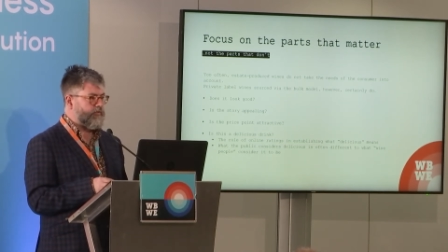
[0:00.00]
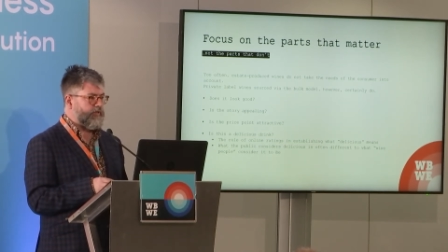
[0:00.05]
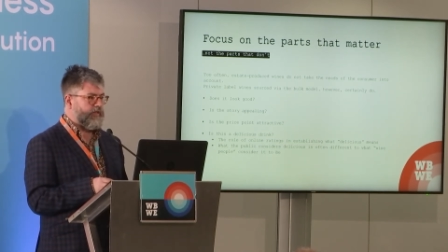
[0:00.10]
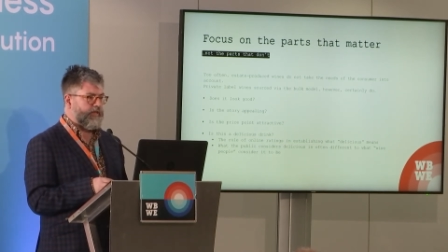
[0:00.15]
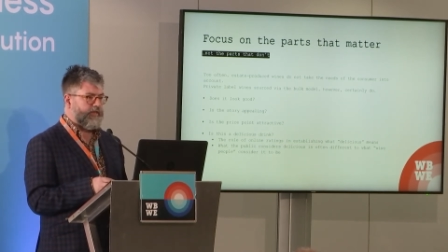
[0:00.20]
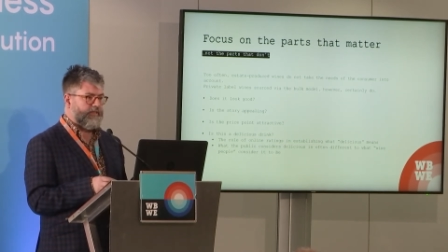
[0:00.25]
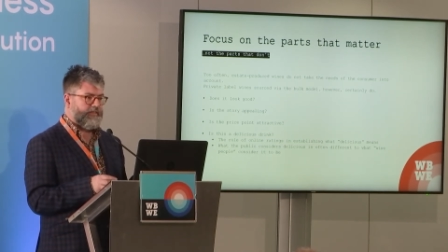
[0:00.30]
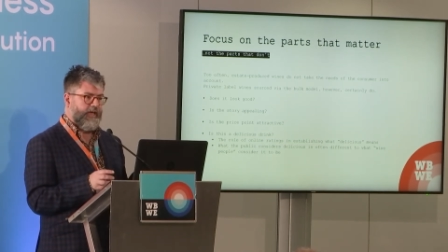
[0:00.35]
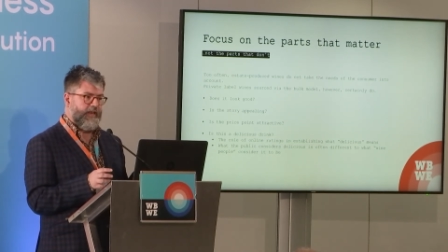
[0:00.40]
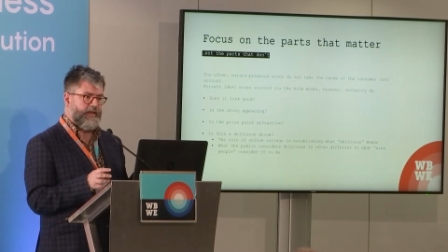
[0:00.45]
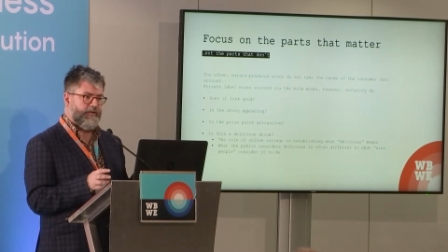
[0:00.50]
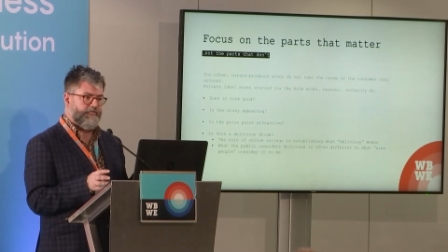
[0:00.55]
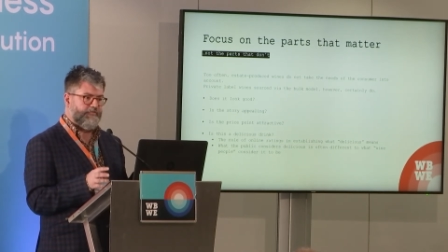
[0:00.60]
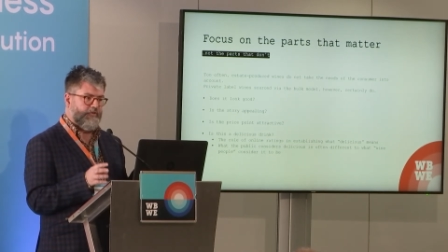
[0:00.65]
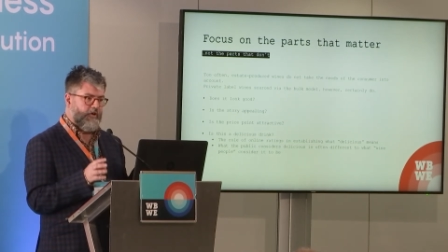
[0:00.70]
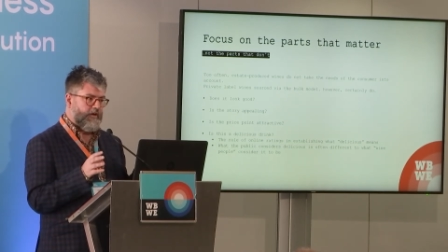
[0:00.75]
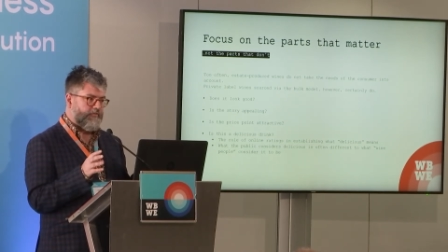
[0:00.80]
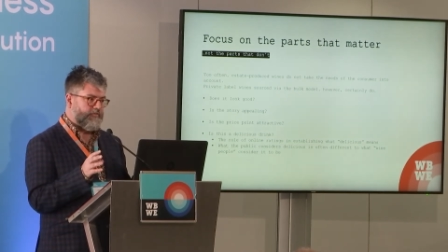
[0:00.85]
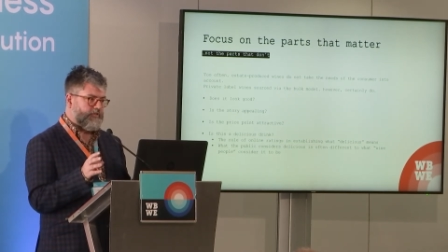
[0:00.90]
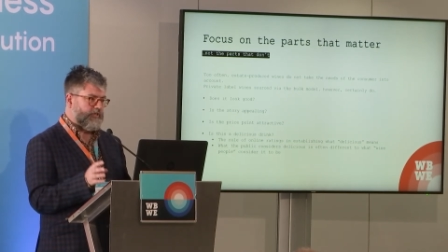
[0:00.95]
that is getting
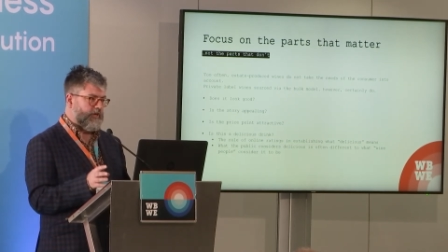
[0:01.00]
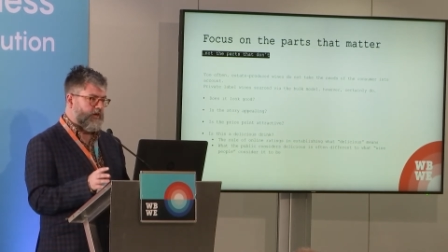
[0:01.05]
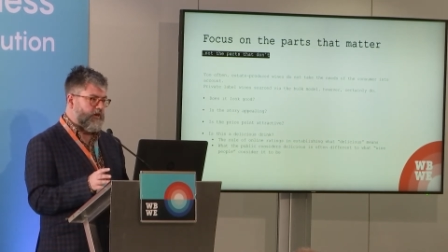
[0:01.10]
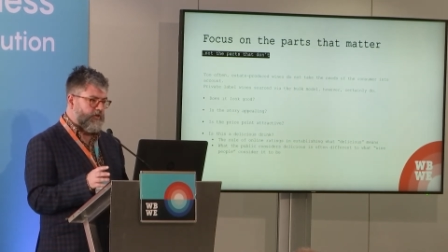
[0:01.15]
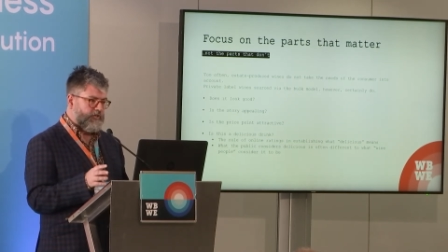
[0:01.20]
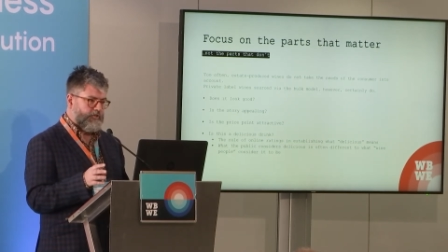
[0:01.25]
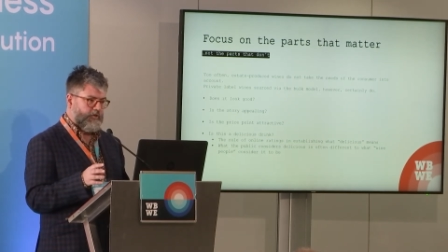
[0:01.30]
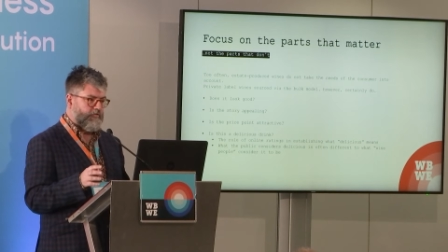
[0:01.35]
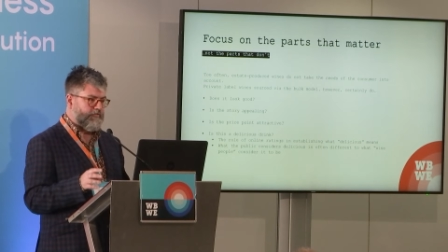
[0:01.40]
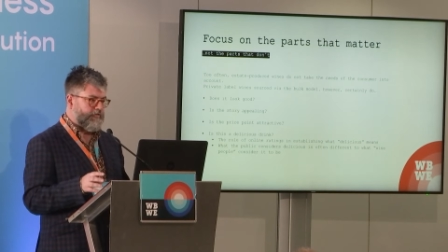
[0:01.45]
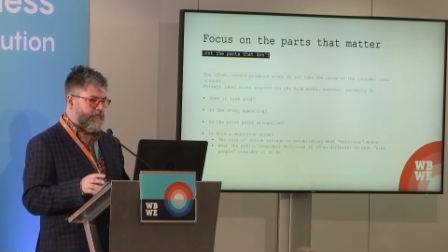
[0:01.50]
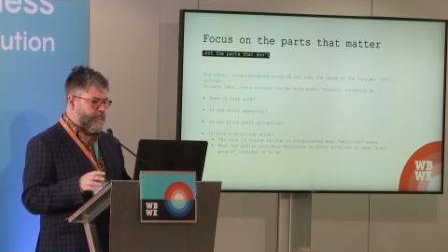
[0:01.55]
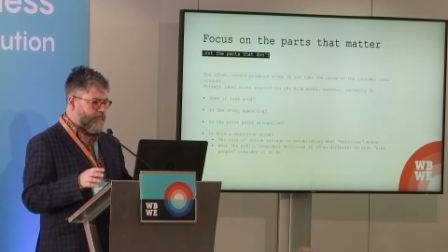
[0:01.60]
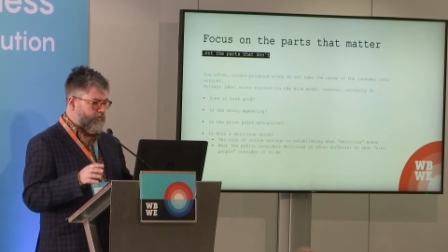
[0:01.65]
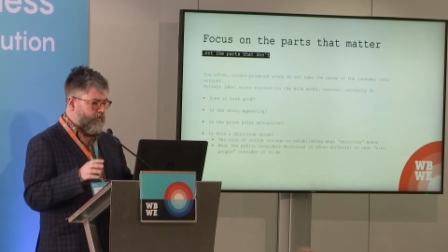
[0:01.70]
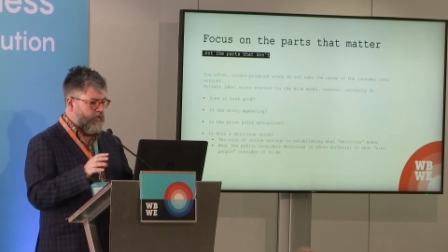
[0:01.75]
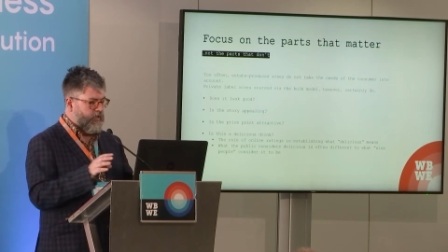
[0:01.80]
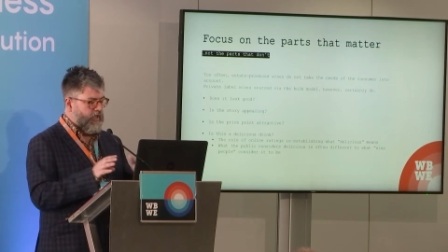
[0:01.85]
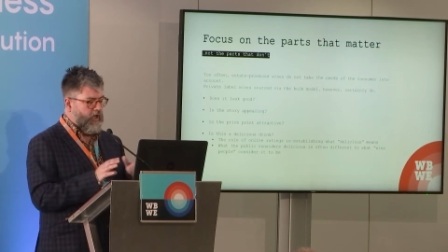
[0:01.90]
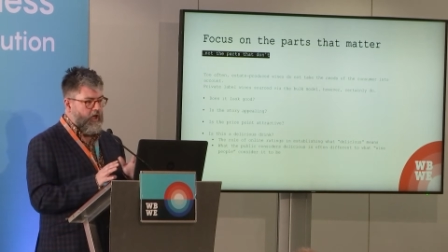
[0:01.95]
five stars off of